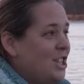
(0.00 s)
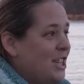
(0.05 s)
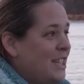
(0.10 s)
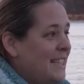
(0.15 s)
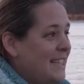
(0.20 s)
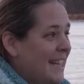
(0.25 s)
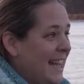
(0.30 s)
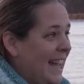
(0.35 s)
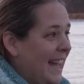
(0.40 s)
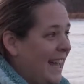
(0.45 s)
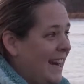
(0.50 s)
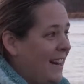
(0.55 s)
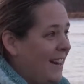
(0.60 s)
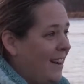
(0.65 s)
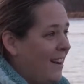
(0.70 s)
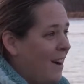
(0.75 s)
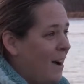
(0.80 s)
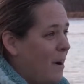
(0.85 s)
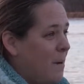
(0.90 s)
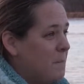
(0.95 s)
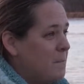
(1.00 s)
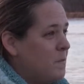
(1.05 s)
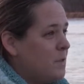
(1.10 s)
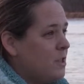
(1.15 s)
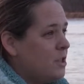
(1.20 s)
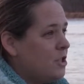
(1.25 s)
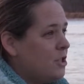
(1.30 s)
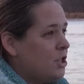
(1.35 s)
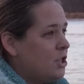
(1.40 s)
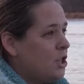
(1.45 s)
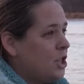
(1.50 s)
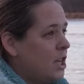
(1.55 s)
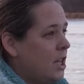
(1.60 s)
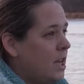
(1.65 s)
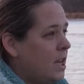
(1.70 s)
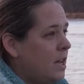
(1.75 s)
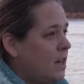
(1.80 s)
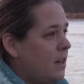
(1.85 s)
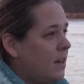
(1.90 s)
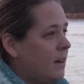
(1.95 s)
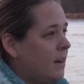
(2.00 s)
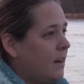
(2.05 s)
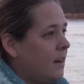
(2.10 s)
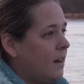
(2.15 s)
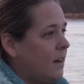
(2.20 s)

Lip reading: She did. She